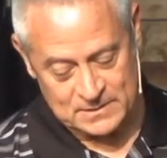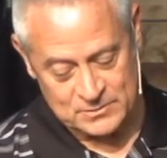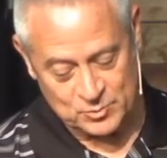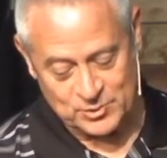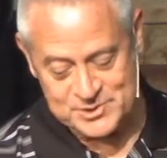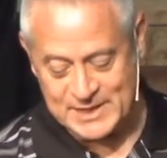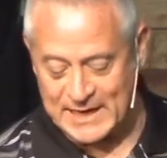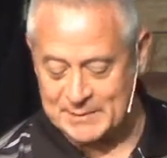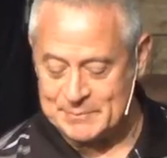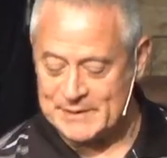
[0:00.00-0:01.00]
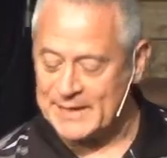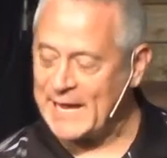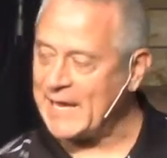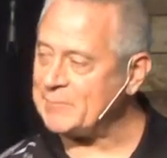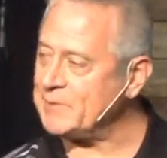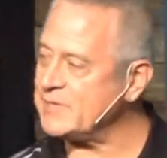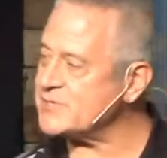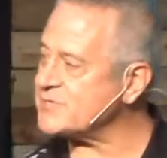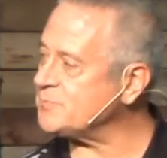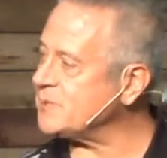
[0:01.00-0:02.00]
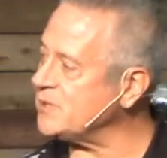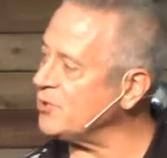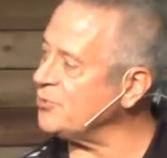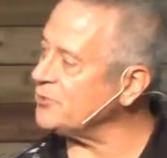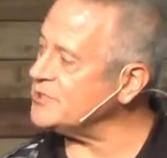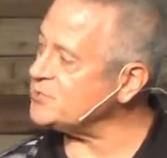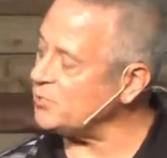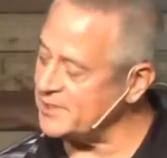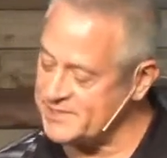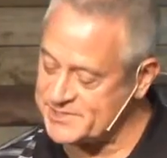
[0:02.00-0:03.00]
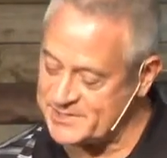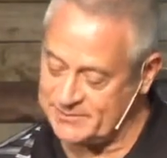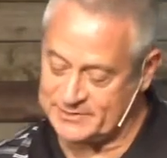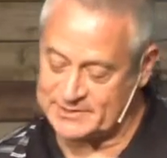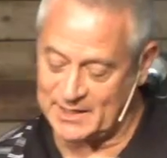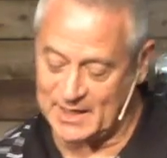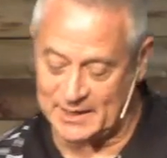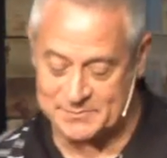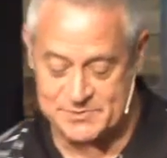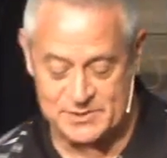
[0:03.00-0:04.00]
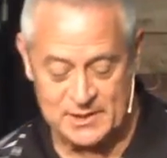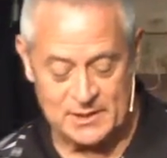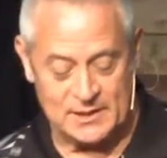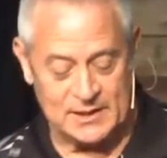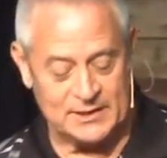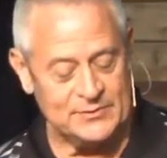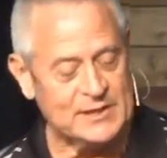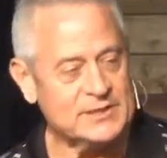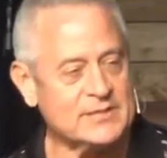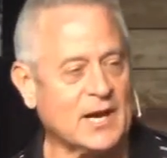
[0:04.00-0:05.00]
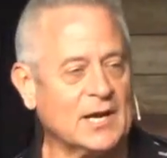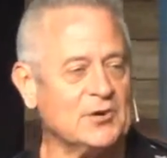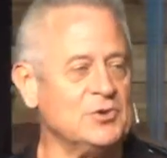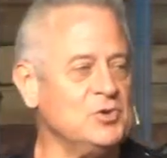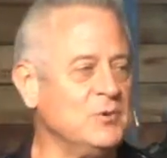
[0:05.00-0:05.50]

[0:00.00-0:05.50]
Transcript: The words happy and happiness appear only 27 times in the entire New